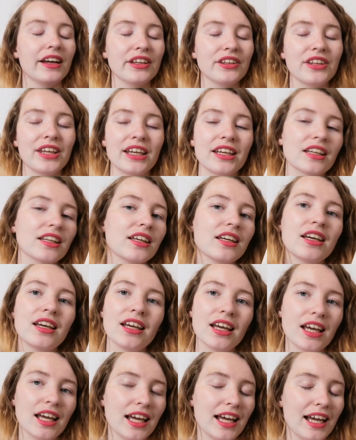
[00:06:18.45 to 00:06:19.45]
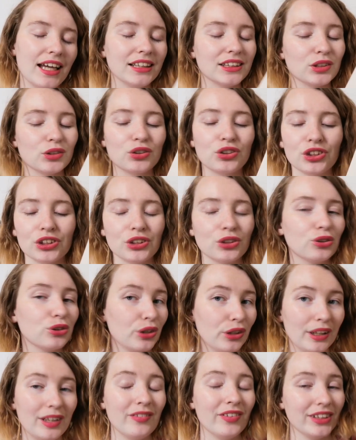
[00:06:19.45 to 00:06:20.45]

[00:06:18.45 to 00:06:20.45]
I think it's just truly